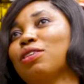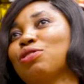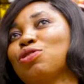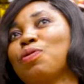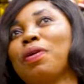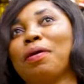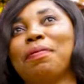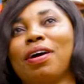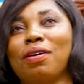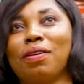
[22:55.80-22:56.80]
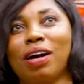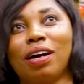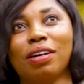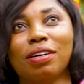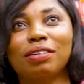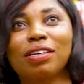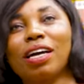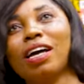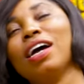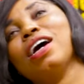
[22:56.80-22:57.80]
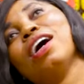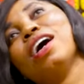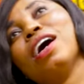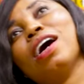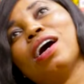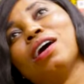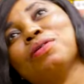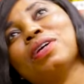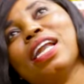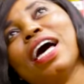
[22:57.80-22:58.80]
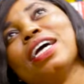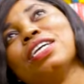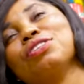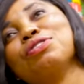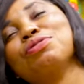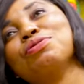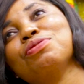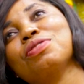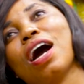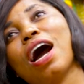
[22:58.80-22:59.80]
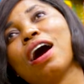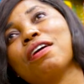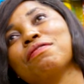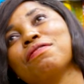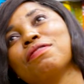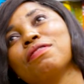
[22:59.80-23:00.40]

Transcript: Superpower. I would like to have